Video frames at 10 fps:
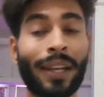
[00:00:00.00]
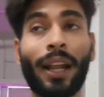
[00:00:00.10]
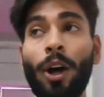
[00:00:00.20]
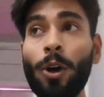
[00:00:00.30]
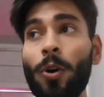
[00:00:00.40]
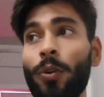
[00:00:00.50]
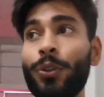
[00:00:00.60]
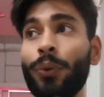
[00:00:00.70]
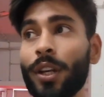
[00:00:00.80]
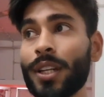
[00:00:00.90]
Now
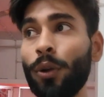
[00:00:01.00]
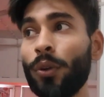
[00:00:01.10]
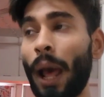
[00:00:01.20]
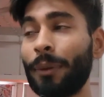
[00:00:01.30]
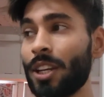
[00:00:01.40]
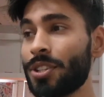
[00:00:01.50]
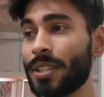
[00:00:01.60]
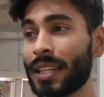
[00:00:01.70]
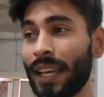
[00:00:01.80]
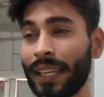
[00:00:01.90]
you can download
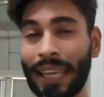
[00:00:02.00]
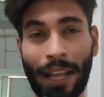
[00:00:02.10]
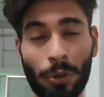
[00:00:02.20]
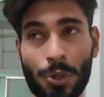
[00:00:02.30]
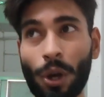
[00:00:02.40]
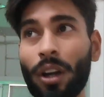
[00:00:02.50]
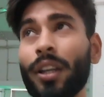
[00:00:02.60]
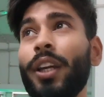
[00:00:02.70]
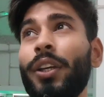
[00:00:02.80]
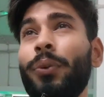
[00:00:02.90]
applications like Hello
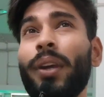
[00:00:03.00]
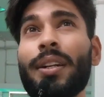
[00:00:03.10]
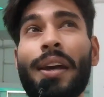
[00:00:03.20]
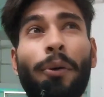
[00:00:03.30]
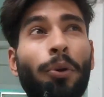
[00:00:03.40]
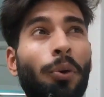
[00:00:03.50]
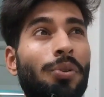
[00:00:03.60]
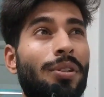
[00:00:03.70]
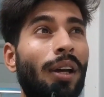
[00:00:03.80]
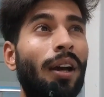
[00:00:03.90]
Talk. You can
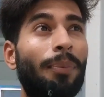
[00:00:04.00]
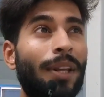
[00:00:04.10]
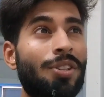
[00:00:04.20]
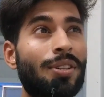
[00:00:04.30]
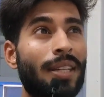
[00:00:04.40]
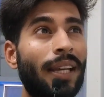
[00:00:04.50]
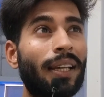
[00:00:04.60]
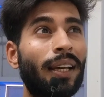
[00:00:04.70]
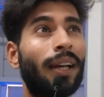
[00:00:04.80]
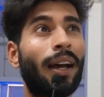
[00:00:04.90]
download applications like
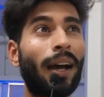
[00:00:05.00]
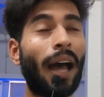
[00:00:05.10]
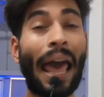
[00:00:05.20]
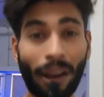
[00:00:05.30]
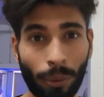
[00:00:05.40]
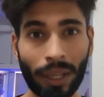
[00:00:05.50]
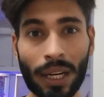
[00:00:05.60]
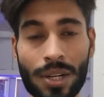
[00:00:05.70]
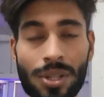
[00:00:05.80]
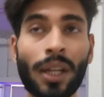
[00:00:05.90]
Hello
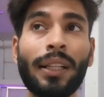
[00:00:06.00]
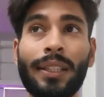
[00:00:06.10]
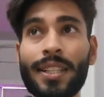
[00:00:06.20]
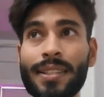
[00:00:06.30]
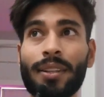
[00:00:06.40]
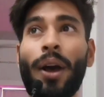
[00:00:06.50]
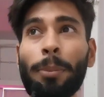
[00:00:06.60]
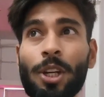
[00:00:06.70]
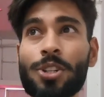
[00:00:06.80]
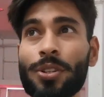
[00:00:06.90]
English. These
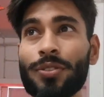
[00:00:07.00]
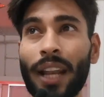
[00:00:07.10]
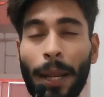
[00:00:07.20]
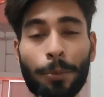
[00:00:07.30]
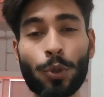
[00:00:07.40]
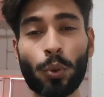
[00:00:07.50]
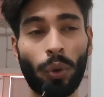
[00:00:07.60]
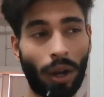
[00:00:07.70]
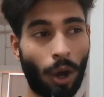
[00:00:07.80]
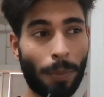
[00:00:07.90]
applications will help you to
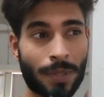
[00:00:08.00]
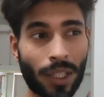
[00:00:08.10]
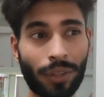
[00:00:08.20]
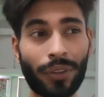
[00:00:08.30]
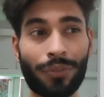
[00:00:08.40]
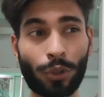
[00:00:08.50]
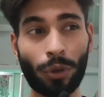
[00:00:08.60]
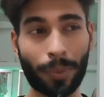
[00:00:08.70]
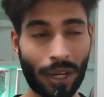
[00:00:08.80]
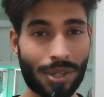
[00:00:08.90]
observe if you're
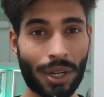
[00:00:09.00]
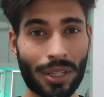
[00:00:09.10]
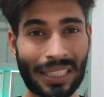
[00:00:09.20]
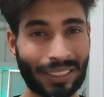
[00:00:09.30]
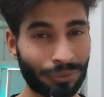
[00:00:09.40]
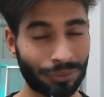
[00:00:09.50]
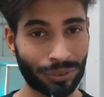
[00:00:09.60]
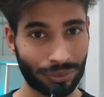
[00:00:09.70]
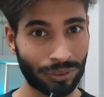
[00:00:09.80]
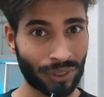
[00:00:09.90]
pronunciating the
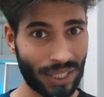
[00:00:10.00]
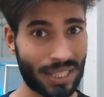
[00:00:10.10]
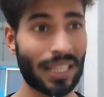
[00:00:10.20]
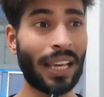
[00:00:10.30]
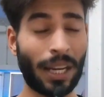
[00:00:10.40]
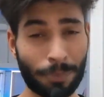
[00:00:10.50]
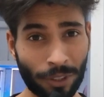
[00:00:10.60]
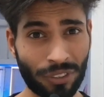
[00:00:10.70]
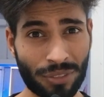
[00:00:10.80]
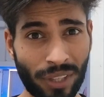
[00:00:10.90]
words in a
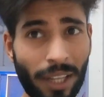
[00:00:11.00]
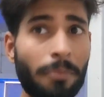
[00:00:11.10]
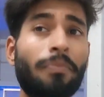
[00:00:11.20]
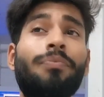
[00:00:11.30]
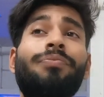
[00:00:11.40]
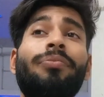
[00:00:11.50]
perfect way.